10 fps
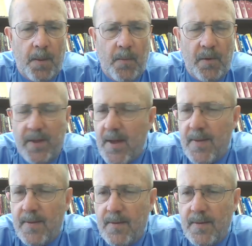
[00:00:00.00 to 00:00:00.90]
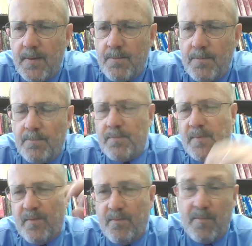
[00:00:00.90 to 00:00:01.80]
within the
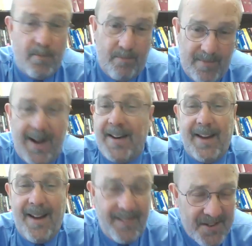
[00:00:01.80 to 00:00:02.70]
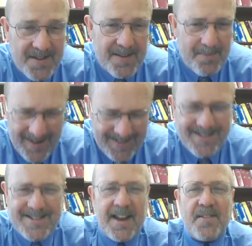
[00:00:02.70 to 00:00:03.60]
ideology, the
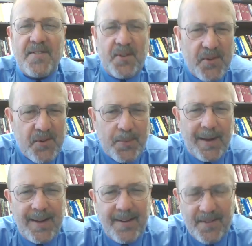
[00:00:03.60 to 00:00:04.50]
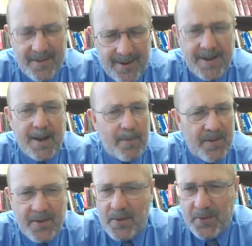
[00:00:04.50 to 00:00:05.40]
mindset, so to speak, of the time, and
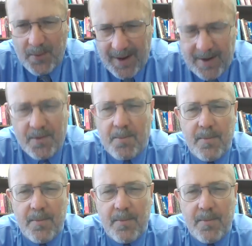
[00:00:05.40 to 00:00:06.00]
this goes throughout